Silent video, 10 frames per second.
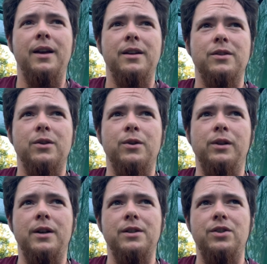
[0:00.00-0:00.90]
So
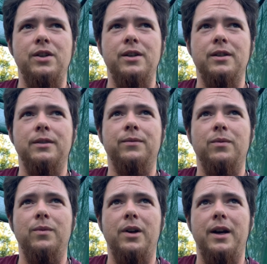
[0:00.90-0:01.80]
last year,
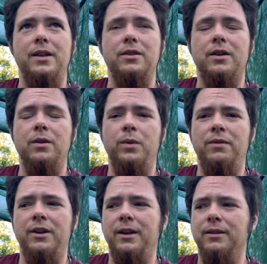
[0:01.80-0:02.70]
I started
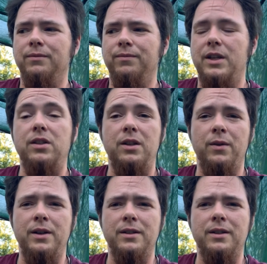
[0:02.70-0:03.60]
weaving
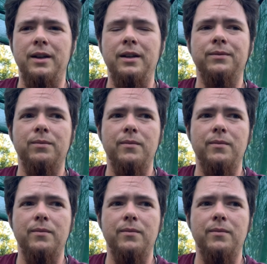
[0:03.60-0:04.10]
seriously.